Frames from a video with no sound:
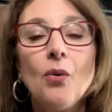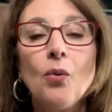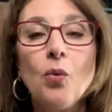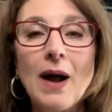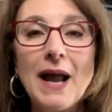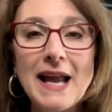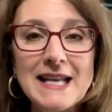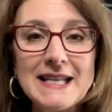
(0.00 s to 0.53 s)

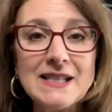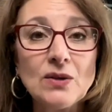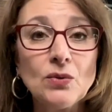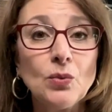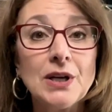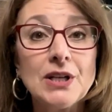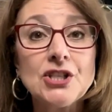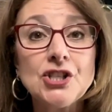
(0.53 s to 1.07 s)
ways
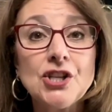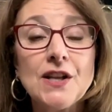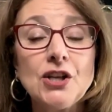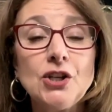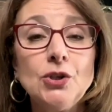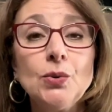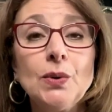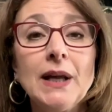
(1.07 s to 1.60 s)
in which
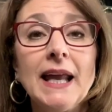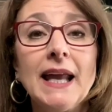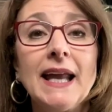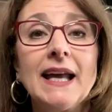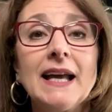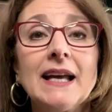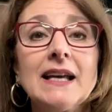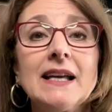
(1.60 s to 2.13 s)
you
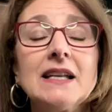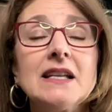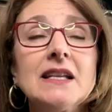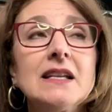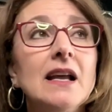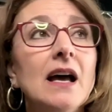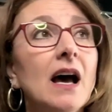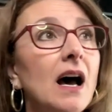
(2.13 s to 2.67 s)

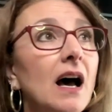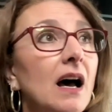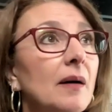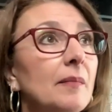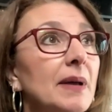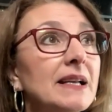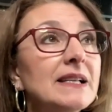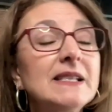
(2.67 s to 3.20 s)
can
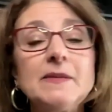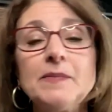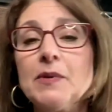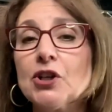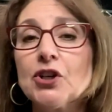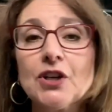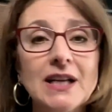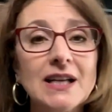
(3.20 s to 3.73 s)
um,
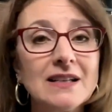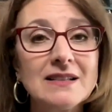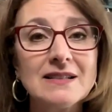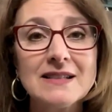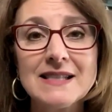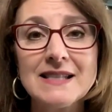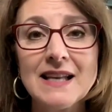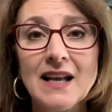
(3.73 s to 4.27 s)

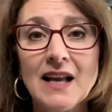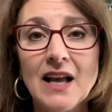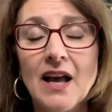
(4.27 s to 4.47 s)
experience